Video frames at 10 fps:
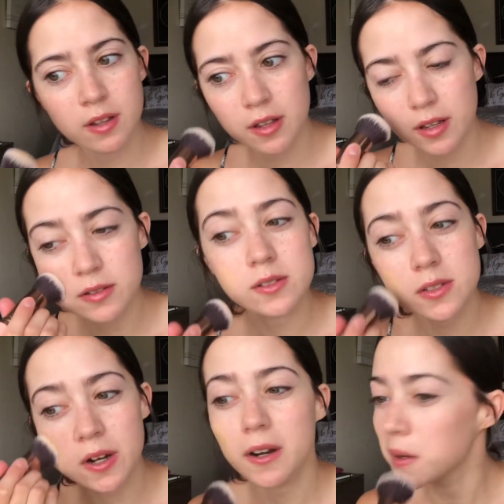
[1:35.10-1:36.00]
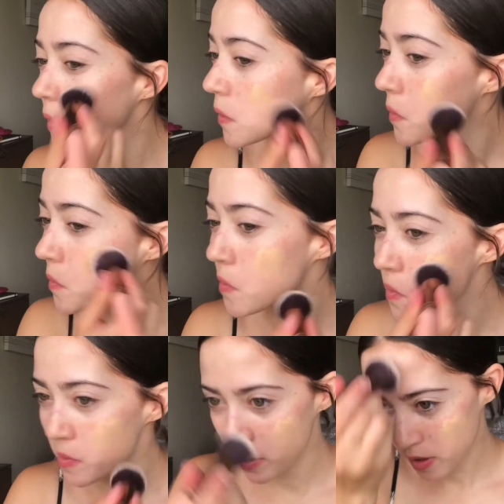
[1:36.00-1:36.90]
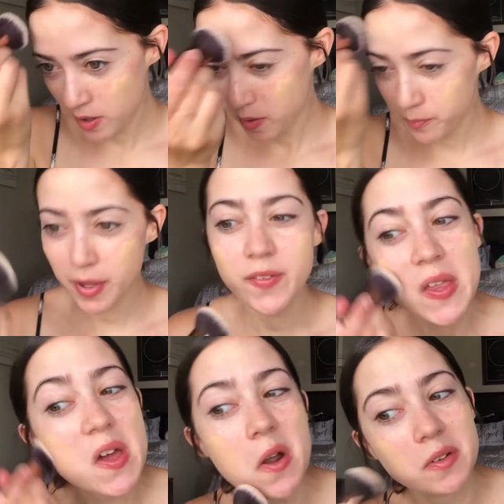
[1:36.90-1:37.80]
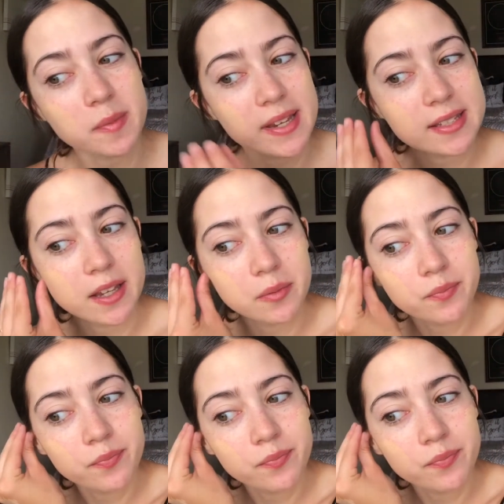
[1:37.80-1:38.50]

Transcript: and start buffing that onto my skin.